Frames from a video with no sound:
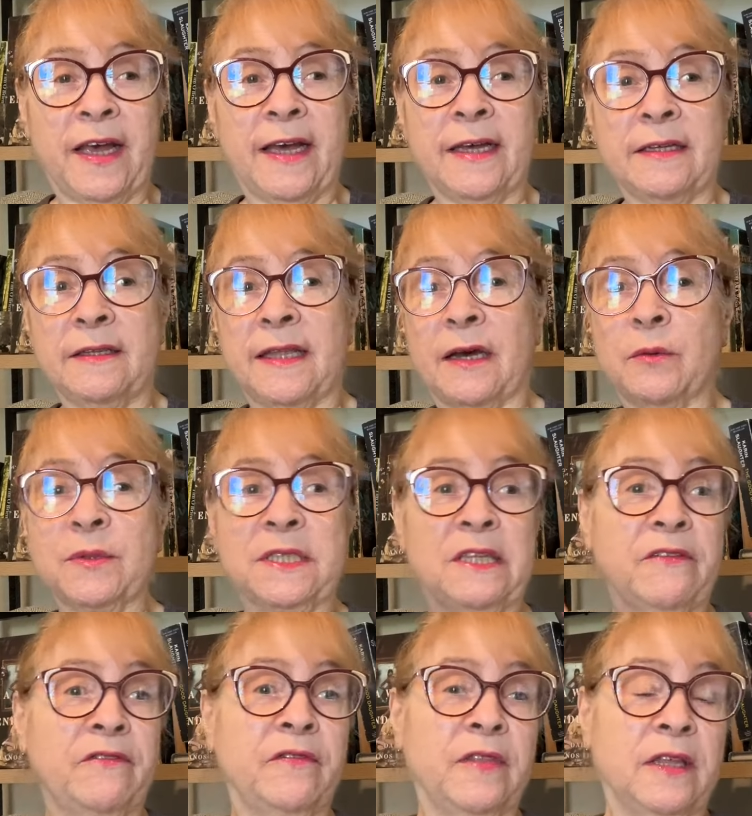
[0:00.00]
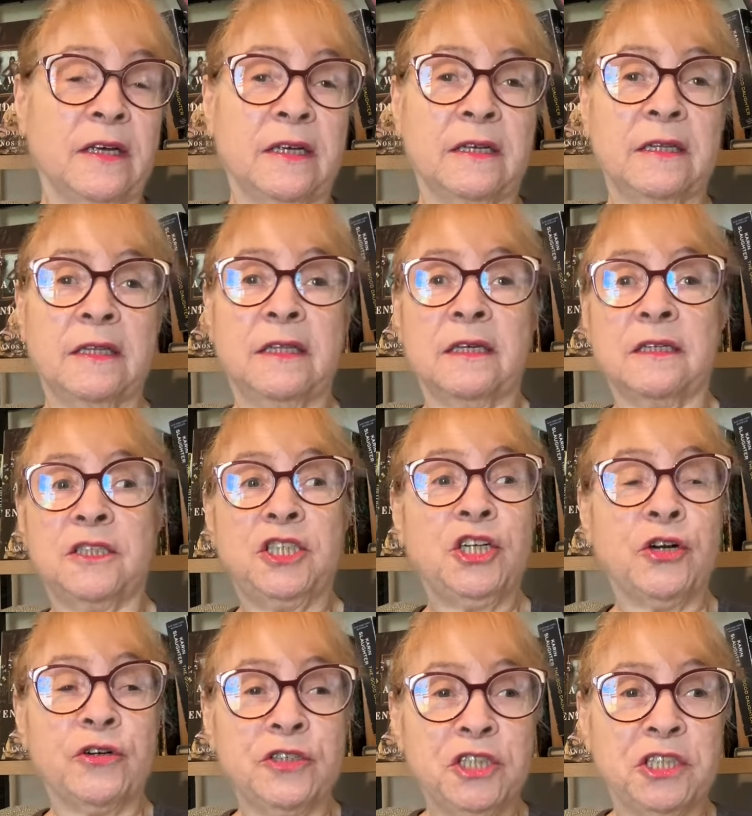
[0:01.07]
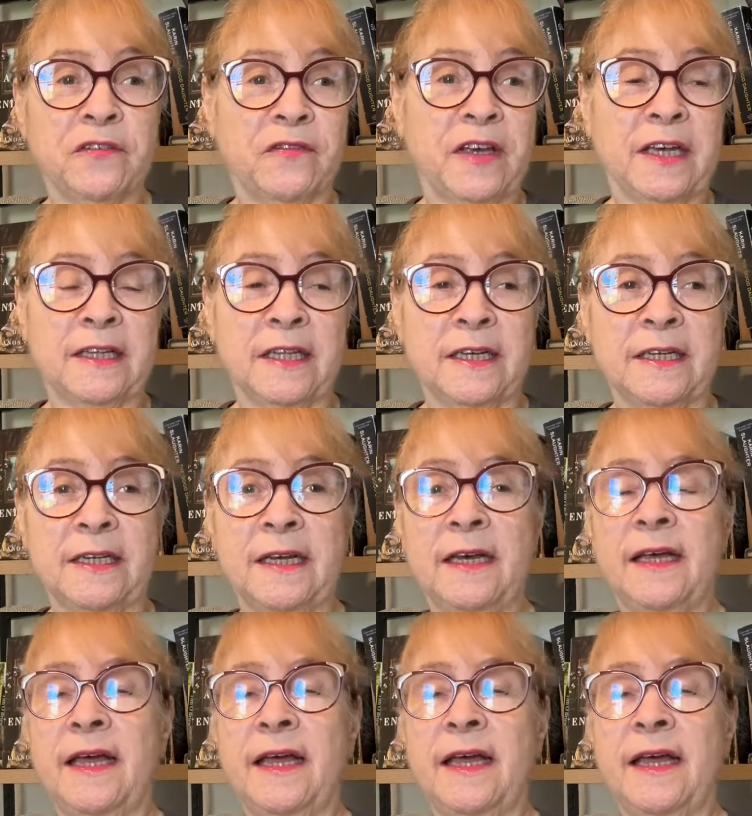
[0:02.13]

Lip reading: and that was the Church of England,